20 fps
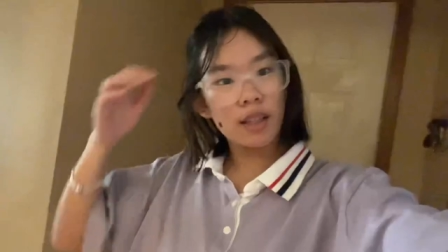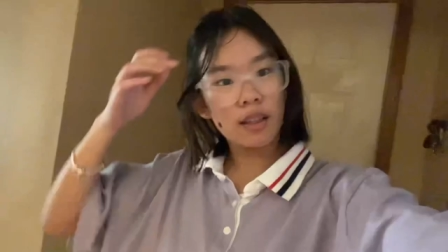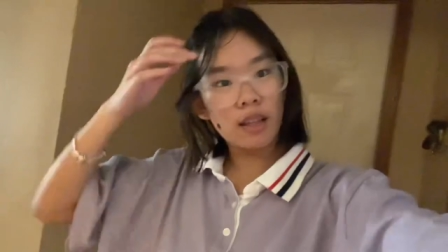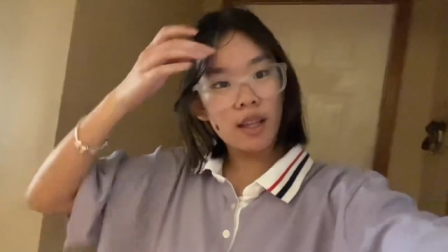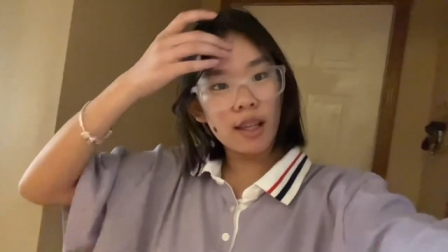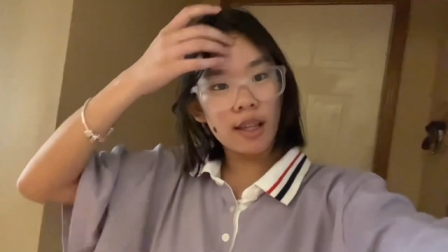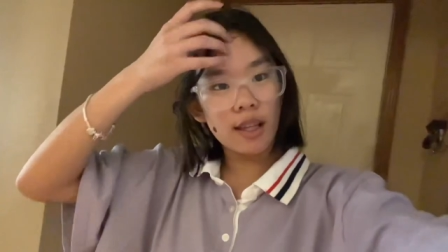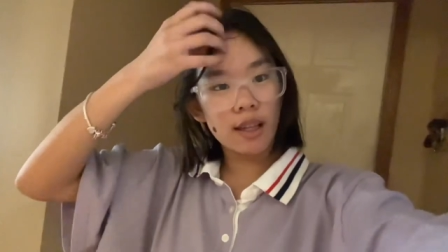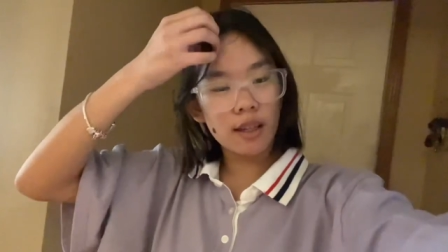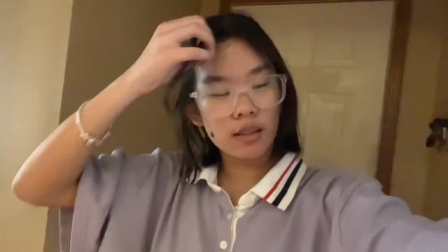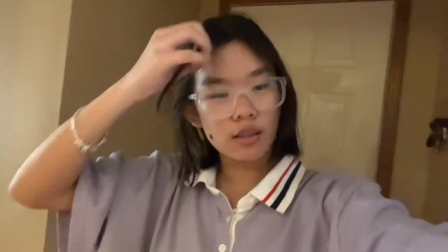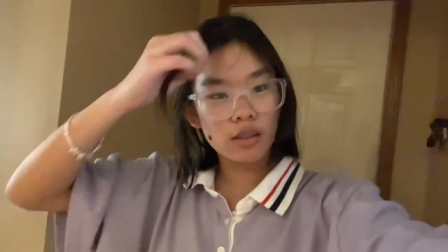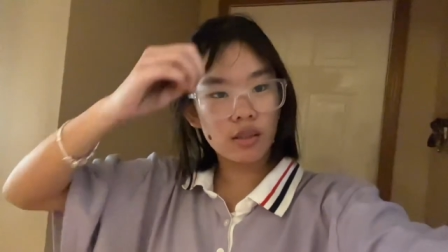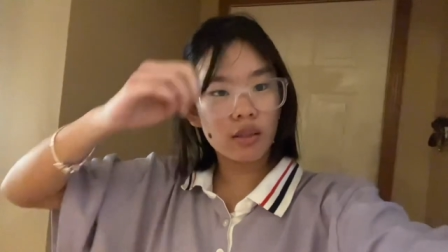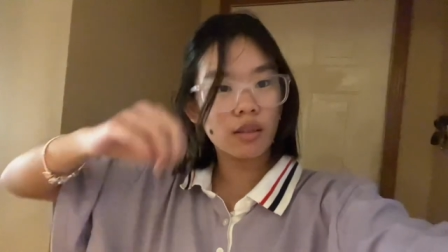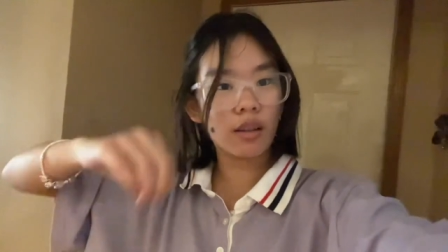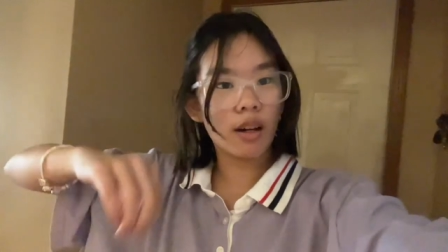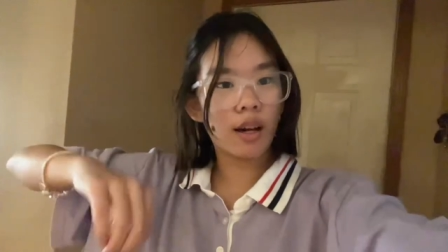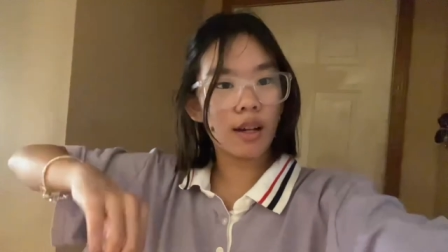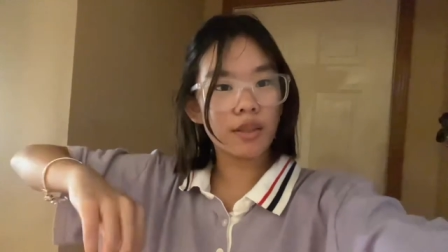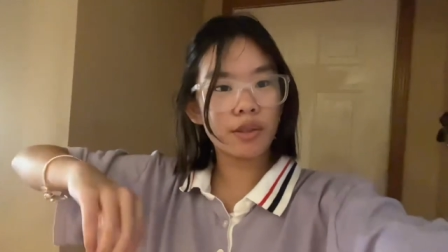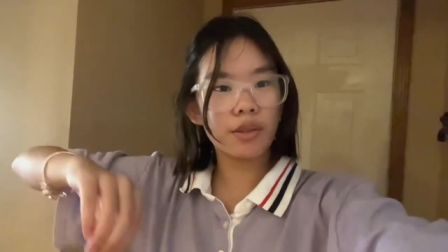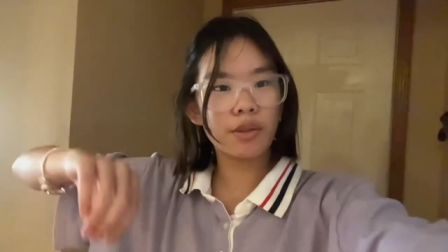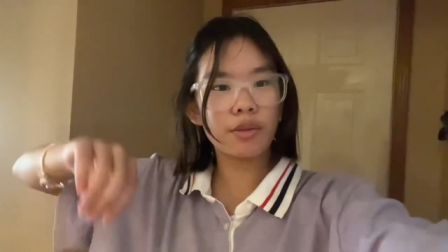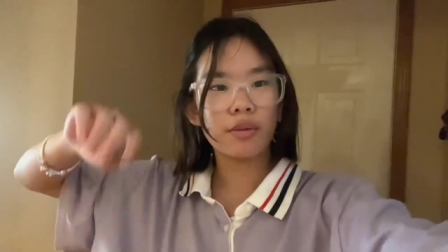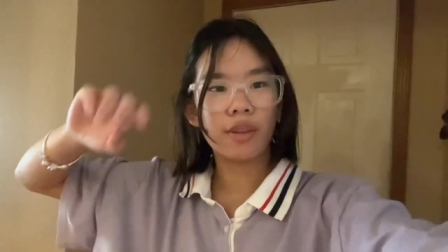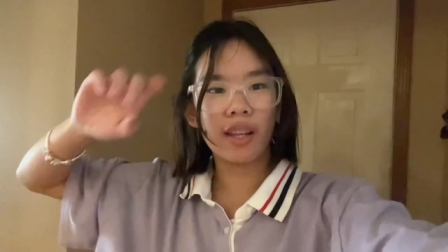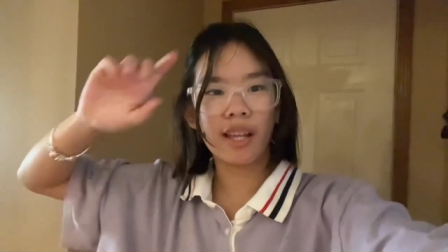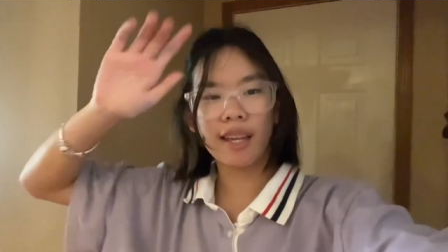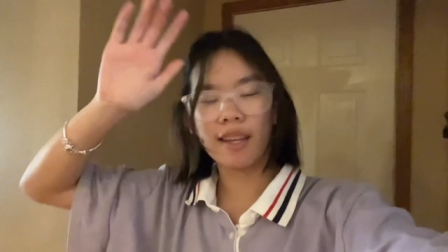And onto
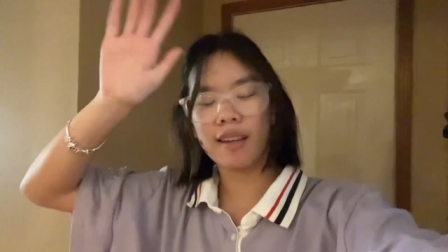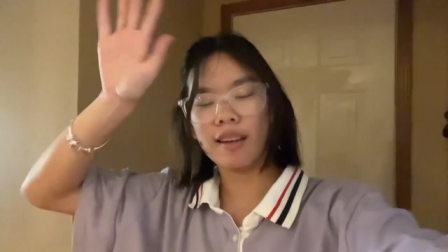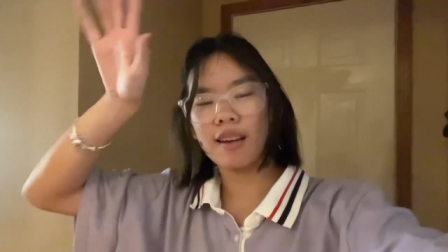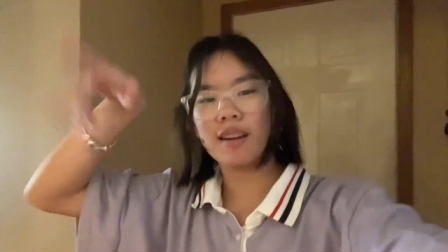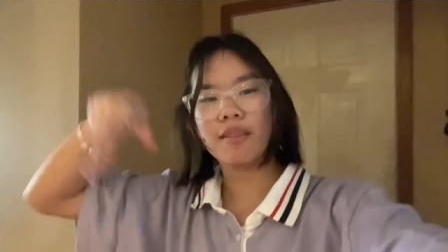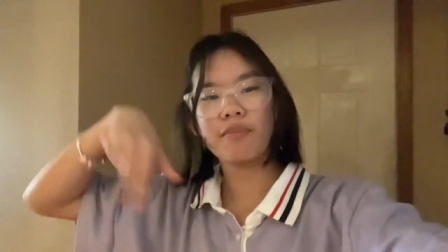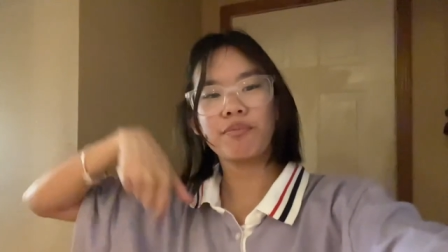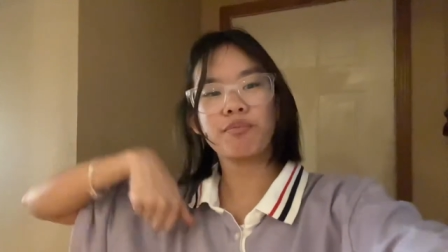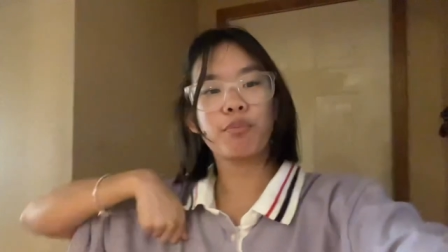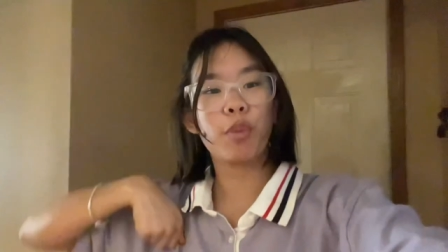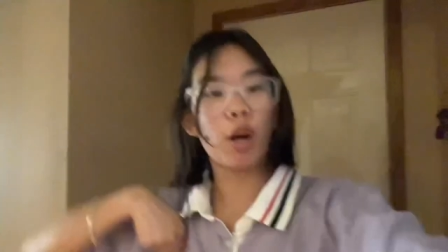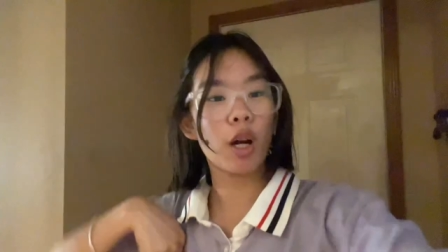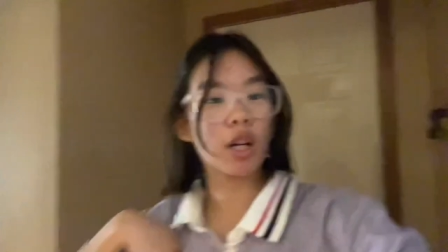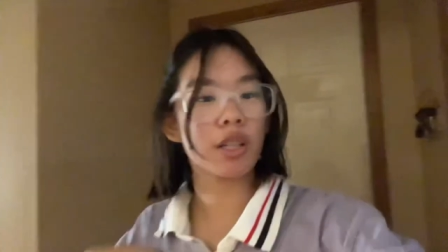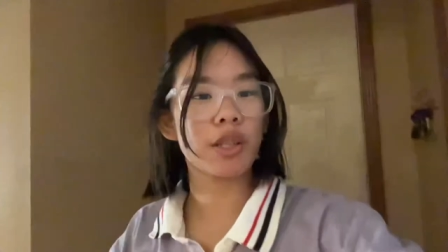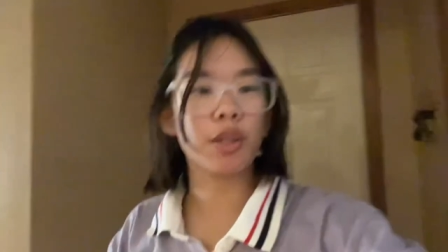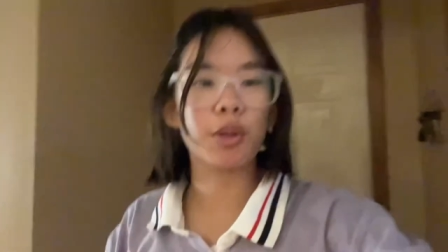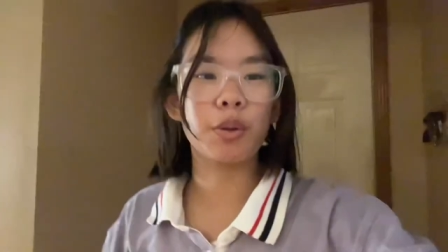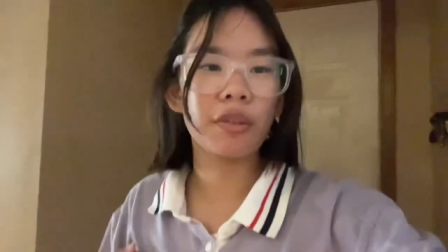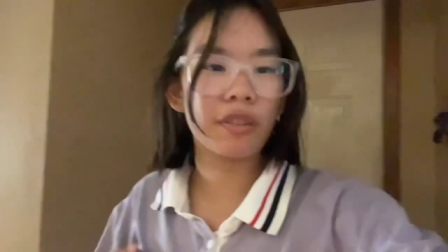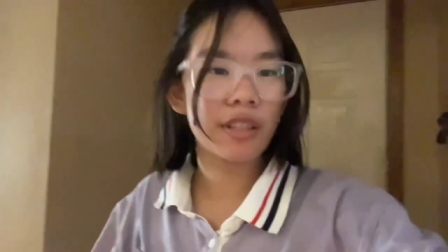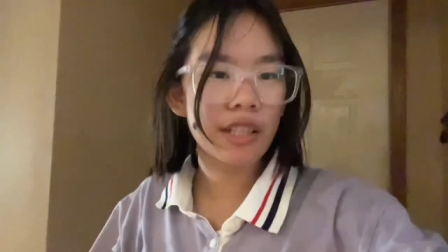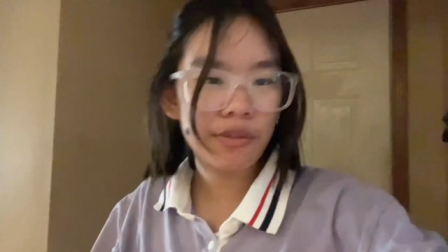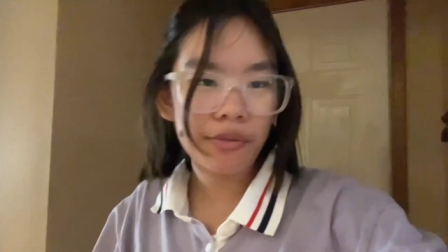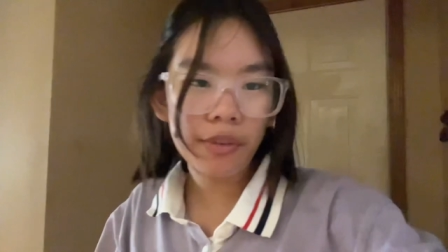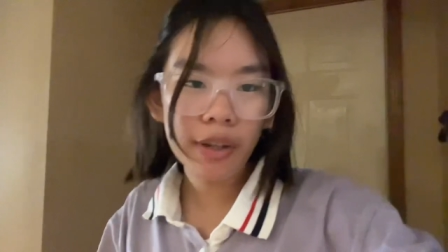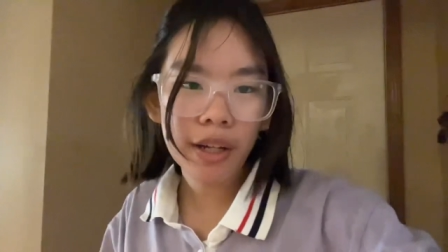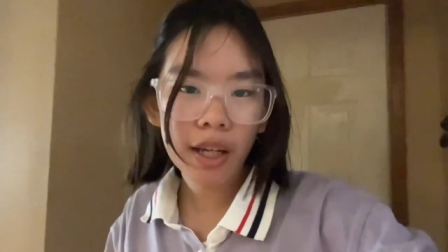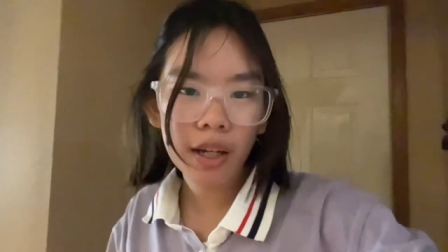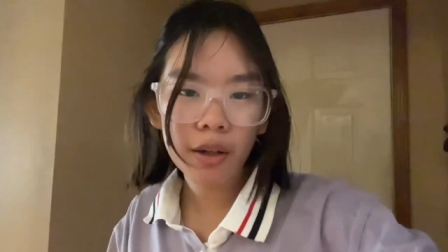like part two of this
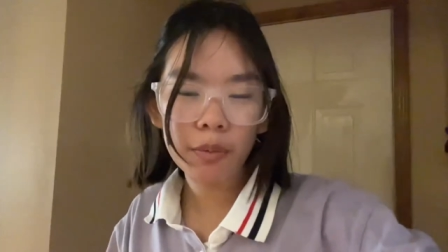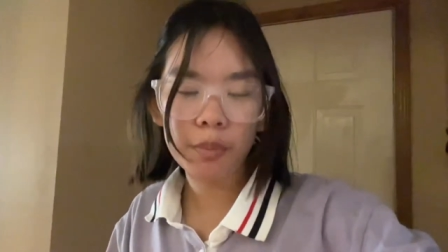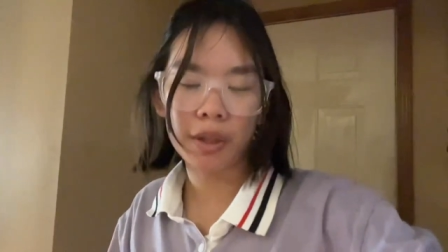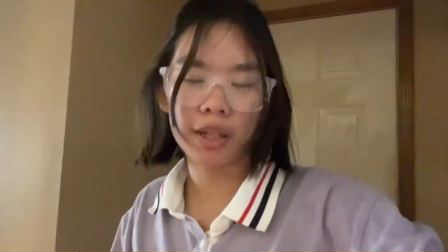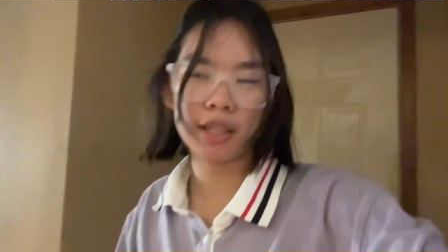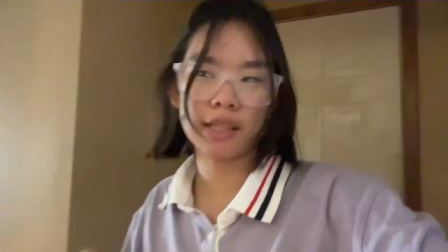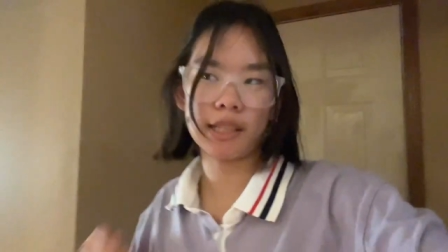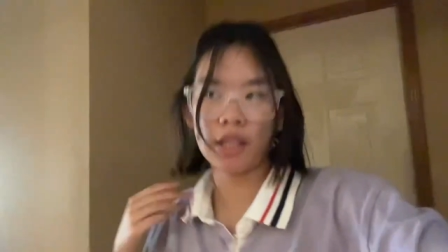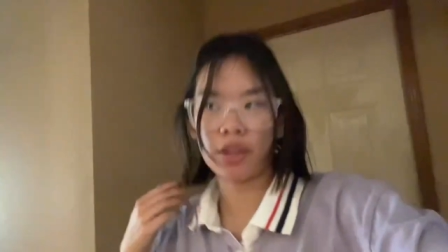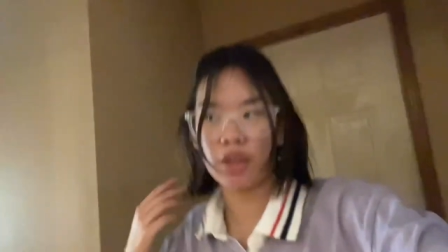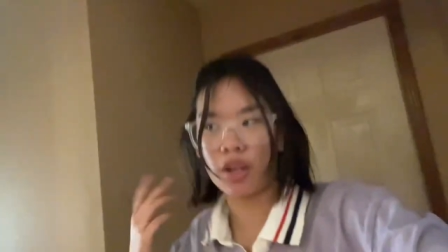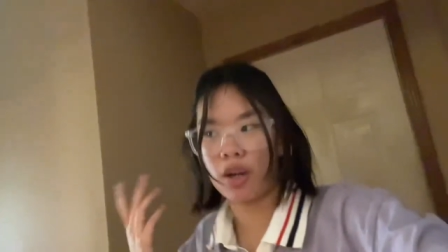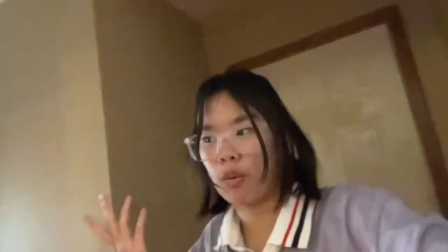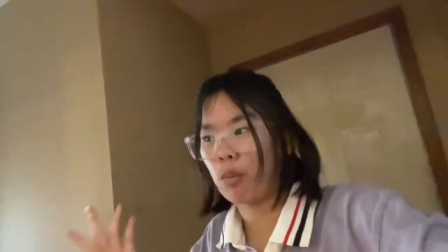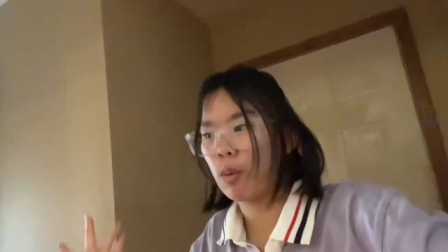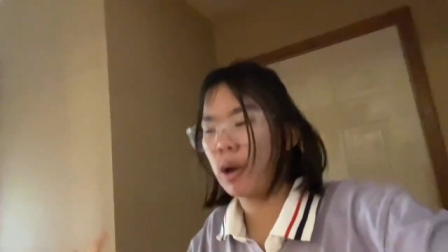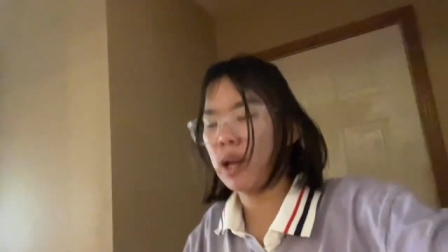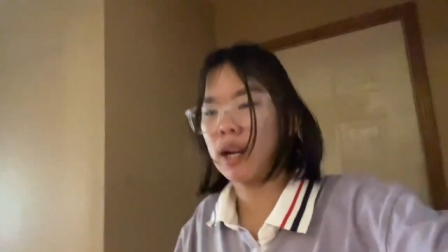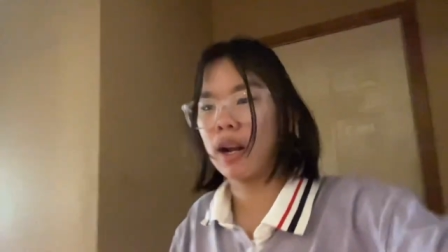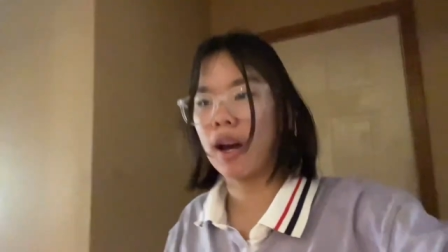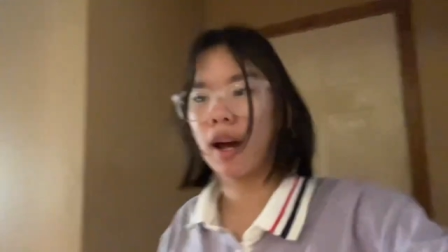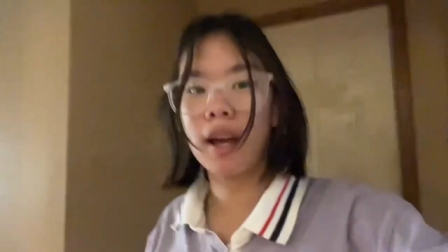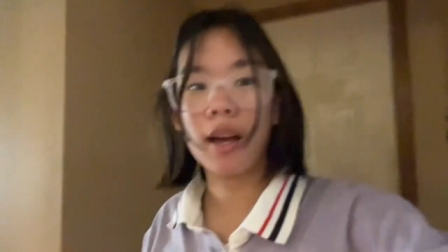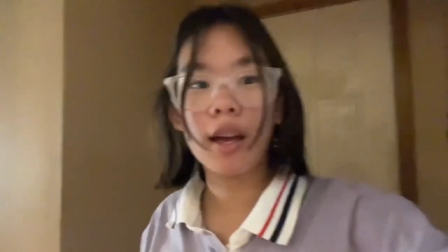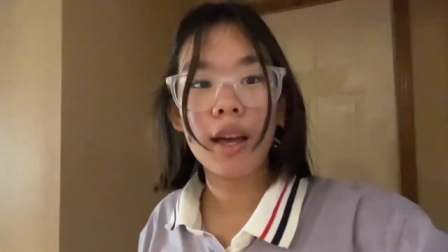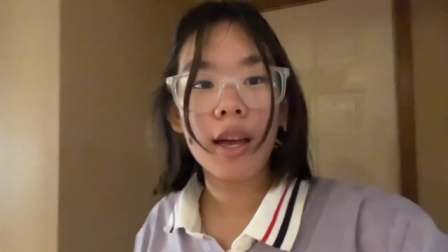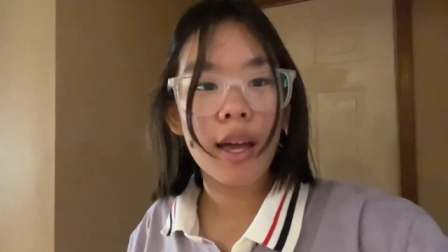video because I thought why not.